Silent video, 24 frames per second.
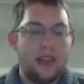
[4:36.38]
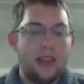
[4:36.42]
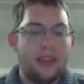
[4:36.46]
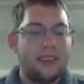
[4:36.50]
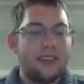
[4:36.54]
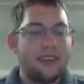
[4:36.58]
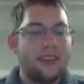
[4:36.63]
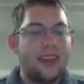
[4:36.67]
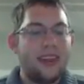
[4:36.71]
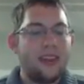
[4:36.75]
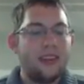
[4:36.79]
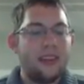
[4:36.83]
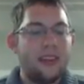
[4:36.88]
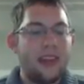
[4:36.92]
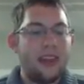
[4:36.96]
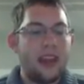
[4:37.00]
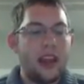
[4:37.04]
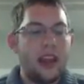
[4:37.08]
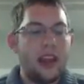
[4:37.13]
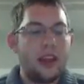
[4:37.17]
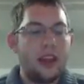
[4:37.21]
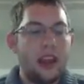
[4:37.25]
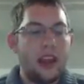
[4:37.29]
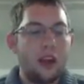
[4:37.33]
This led to
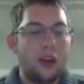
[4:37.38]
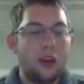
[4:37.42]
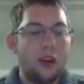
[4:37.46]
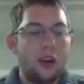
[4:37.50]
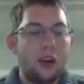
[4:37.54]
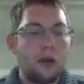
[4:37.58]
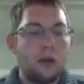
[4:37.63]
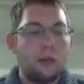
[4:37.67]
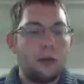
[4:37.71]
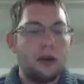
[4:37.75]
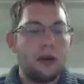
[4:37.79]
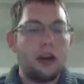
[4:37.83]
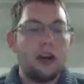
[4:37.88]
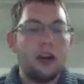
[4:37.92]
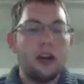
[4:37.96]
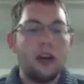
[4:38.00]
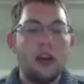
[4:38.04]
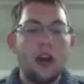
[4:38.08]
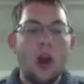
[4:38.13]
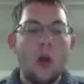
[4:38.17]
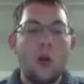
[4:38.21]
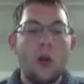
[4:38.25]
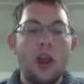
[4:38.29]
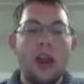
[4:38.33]
the era
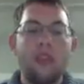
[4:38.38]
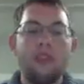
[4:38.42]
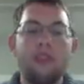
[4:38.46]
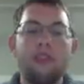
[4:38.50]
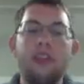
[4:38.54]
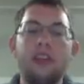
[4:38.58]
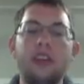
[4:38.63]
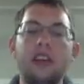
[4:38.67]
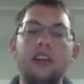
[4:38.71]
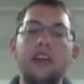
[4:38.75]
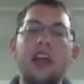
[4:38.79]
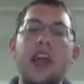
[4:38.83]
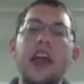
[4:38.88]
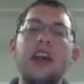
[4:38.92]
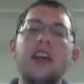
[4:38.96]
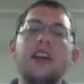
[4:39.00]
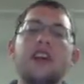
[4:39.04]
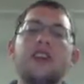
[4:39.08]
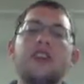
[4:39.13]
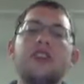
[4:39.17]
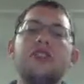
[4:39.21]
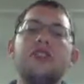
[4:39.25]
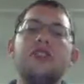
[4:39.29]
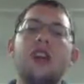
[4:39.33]
being known as the
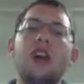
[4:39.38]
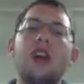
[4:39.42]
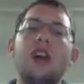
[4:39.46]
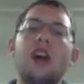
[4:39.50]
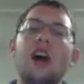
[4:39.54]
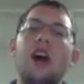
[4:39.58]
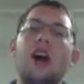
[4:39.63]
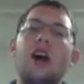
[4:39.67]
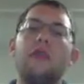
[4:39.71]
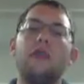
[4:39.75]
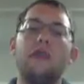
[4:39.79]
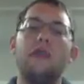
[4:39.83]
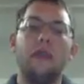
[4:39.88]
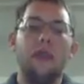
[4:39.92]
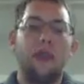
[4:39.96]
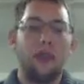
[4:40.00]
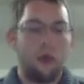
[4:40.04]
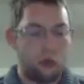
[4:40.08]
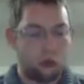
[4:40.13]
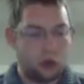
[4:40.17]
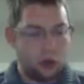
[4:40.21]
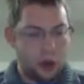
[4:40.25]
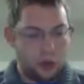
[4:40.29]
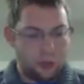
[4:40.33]
Age of
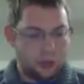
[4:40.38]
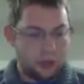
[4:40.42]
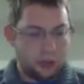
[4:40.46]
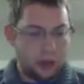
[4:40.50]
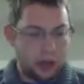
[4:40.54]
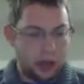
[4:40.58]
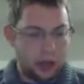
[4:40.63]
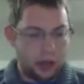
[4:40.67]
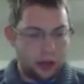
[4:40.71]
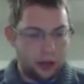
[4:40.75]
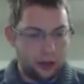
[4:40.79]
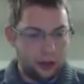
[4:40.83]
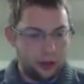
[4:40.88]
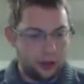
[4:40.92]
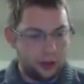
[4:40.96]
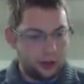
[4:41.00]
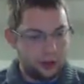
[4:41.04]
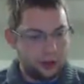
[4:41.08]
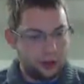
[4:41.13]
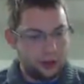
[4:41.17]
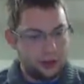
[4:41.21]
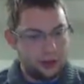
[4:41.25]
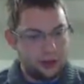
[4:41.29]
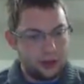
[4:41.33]
the
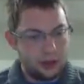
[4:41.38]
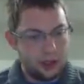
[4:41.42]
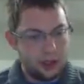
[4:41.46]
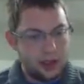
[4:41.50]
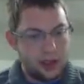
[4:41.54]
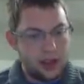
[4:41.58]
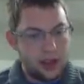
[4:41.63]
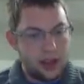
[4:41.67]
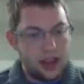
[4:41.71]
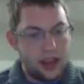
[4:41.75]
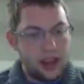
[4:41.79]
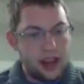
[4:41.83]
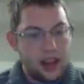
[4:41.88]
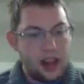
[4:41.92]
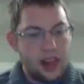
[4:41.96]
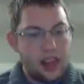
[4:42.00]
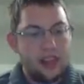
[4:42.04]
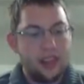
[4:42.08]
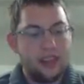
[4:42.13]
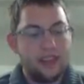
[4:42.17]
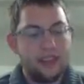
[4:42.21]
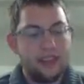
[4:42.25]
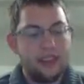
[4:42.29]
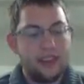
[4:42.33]
Reptiles.
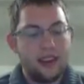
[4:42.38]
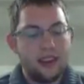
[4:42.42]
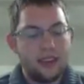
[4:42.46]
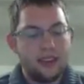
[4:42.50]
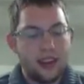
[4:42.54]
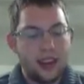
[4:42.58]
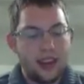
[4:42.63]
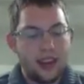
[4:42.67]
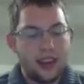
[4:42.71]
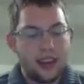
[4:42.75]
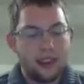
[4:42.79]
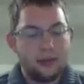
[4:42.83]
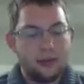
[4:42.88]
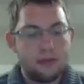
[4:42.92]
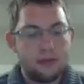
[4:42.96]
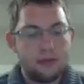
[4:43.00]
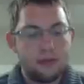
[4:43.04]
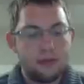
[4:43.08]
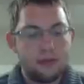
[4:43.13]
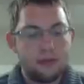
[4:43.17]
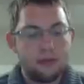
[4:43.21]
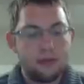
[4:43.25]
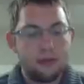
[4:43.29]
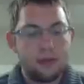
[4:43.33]
The centipedes
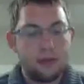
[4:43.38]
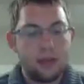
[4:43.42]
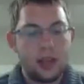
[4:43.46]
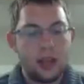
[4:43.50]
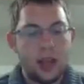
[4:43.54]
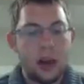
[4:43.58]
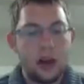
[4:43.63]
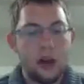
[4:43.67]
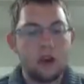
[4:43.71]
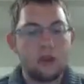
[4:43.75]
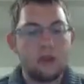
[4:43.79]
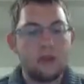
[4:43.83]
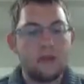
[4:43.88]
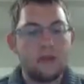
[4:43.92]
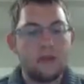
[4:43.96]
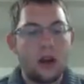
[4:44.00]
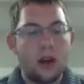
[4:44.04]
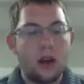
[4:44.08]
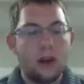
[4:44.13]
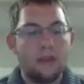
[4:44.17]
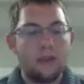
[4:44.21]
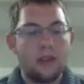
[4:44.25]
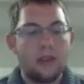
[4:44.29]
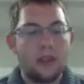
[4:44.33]
later
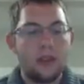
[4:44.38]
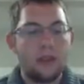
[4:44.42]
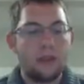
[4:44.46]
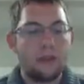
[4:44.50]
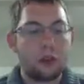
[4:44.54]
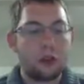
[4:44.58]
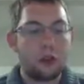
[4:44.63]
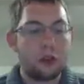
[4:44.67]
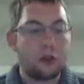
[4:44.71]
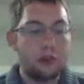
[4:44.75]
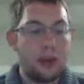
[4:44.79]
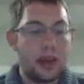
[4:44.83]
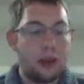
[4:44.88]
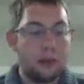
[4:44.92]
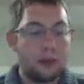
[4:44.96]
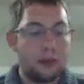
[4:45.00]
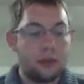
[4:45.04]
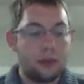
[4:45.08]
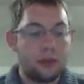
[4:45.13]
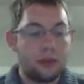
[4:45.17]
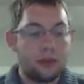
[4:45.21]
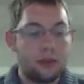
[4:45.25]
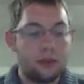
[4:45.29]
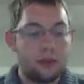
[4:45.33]
evolved into the first
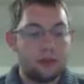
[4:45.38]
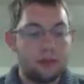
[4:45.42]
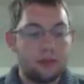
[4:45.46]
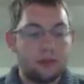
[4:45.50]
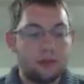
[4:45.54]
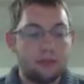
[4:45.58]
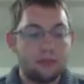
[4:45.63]
mammals,